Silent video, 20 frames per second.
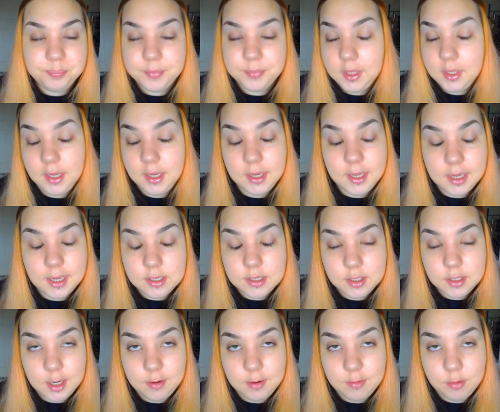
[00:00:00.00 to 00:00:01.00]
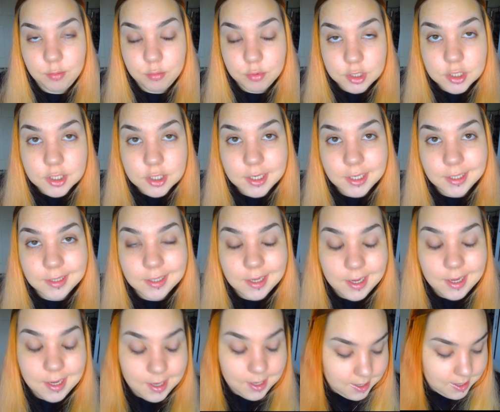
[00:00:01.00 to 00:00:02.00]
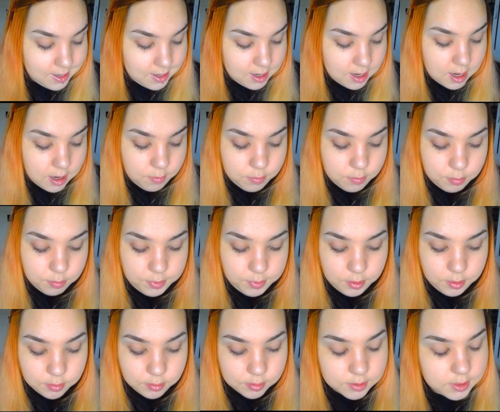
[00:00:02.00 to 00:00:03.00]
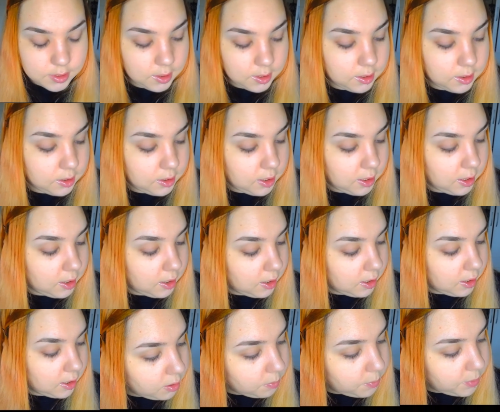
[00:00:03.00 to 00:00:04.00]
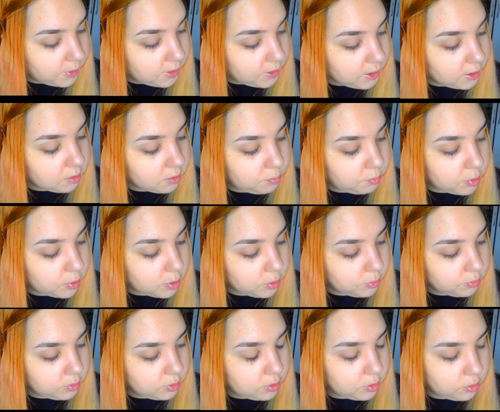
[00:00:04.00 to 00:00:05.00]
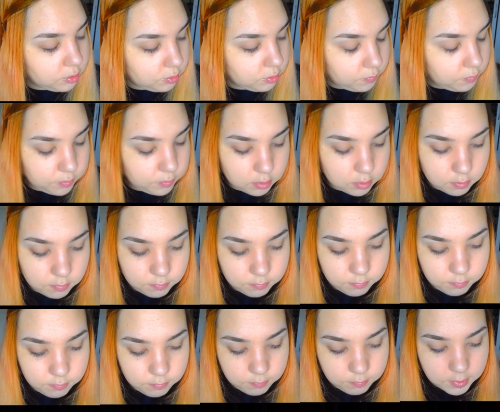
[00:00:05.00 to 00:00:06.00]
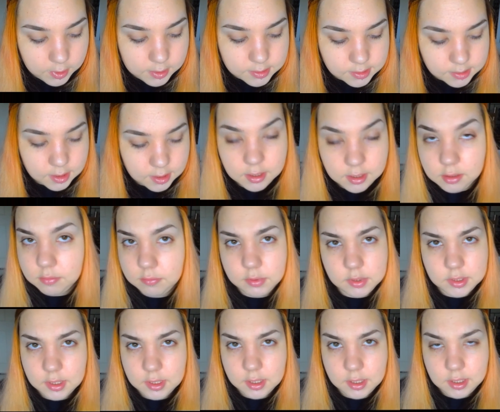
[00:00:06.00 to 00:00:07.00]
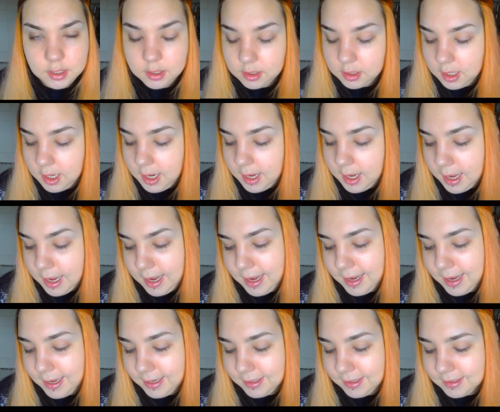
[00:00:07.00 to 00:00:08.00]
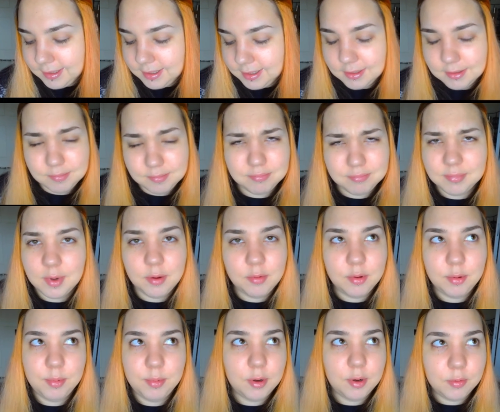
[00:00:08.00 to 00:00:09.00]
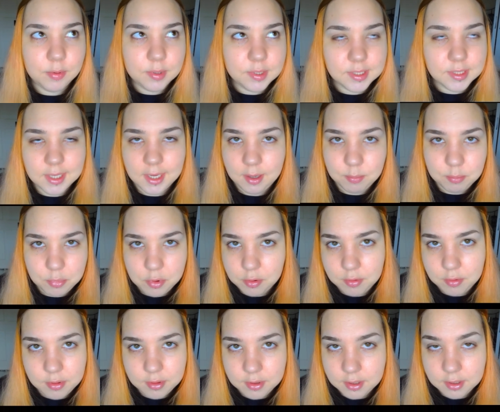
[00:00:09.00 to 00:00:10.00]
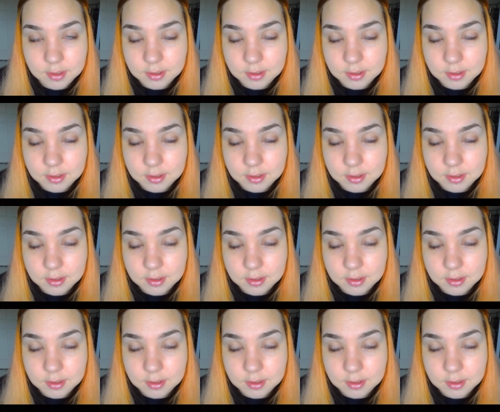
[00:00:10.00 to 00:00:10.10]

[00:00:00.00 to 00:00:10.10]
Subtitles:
in case you haven't watched it, I will be using the Petite Pro 2 from Wizard, and I will be always saying both